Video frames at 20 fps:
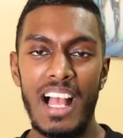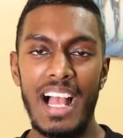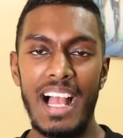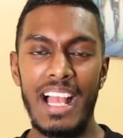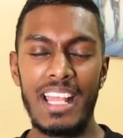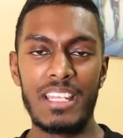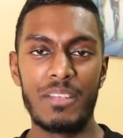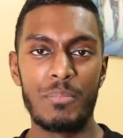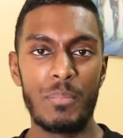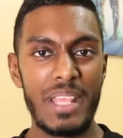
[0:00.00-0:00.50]

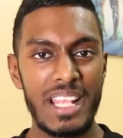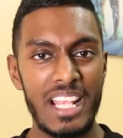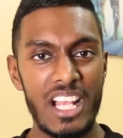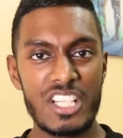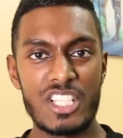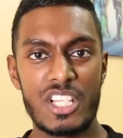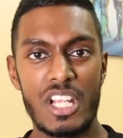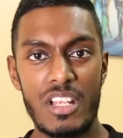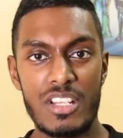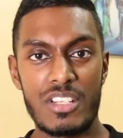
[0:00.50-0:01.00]
And
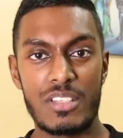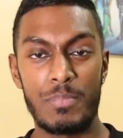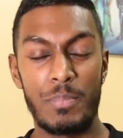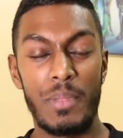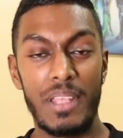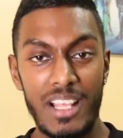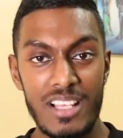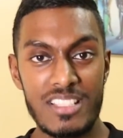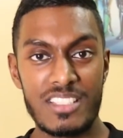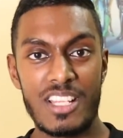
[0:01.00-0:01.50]
megastar
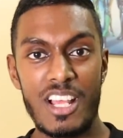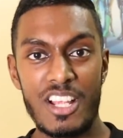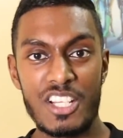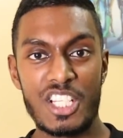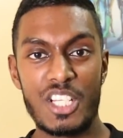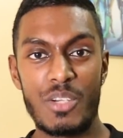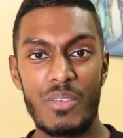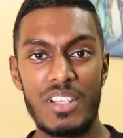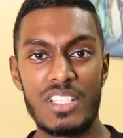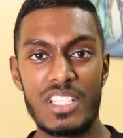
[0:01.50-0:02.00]

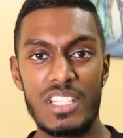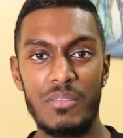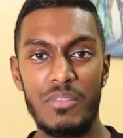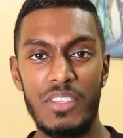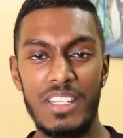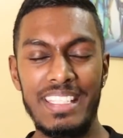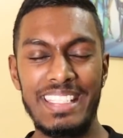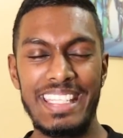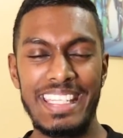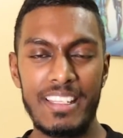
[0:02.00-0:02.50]

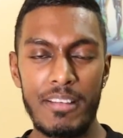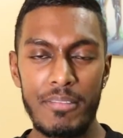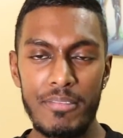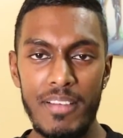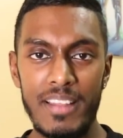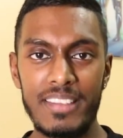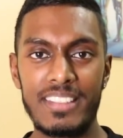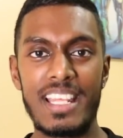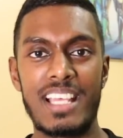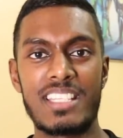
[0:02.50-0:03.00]
Chiranjeevi did a
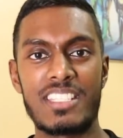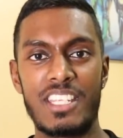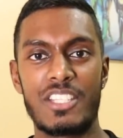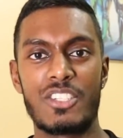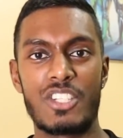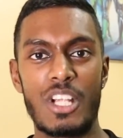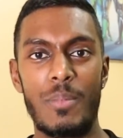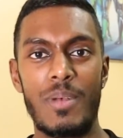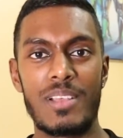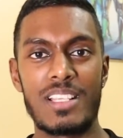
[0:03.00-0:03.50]
fantastic
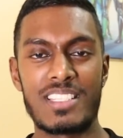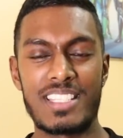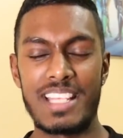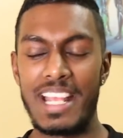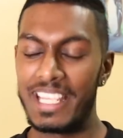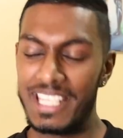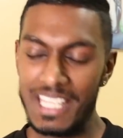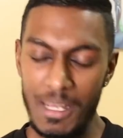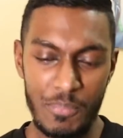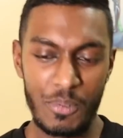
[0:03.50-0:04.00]
job. As
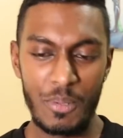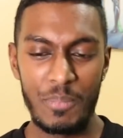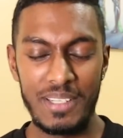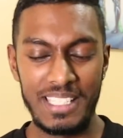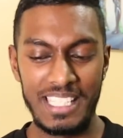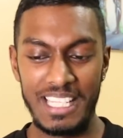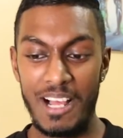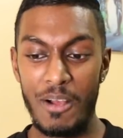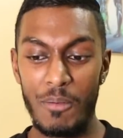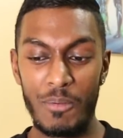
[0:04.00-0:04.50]
I keep
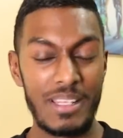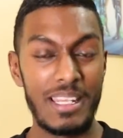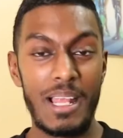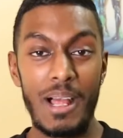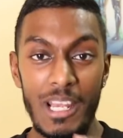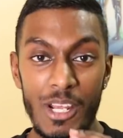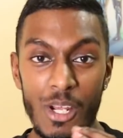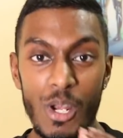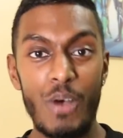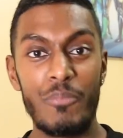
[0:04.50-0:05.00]
repeating,
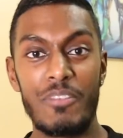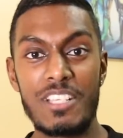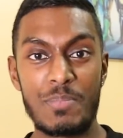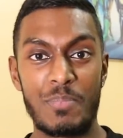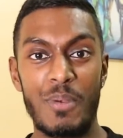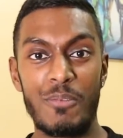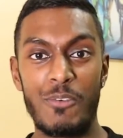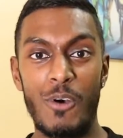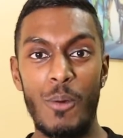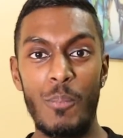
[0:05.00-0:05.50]
I love his
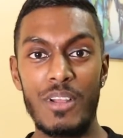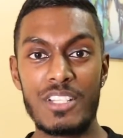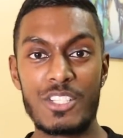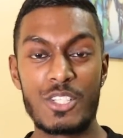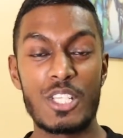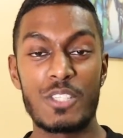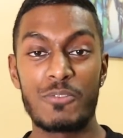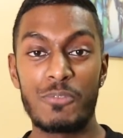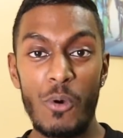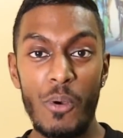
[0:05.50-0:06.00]
performance.
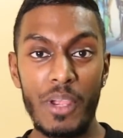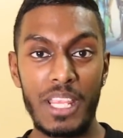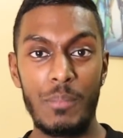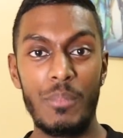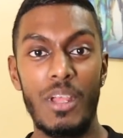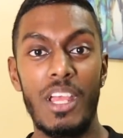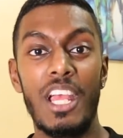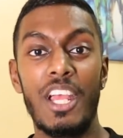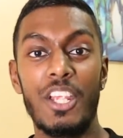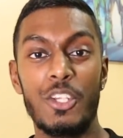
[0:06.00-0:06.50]
Just for
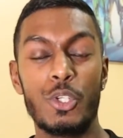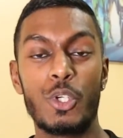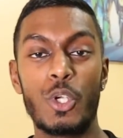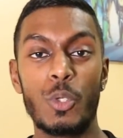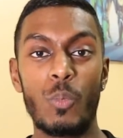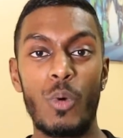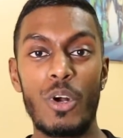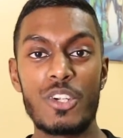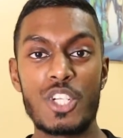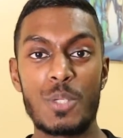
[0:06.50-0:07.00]
him, you
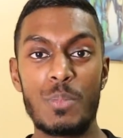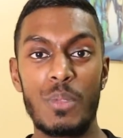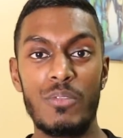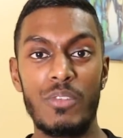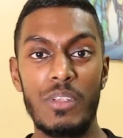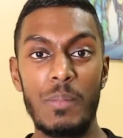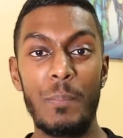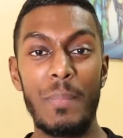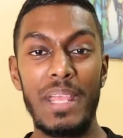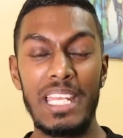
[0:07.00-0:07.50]
can watch the
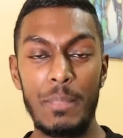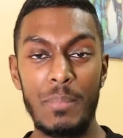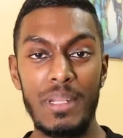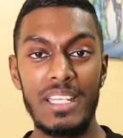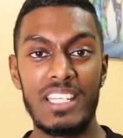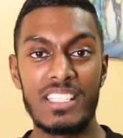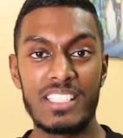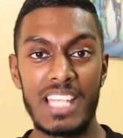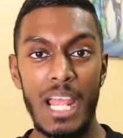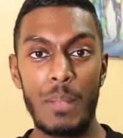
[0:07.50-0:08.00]
movie many,
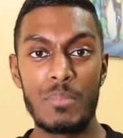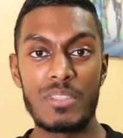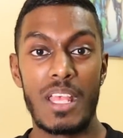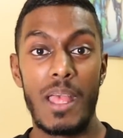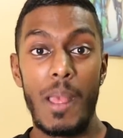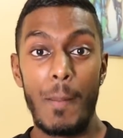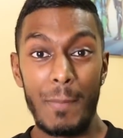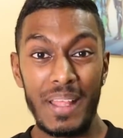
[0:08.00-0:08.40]
many times.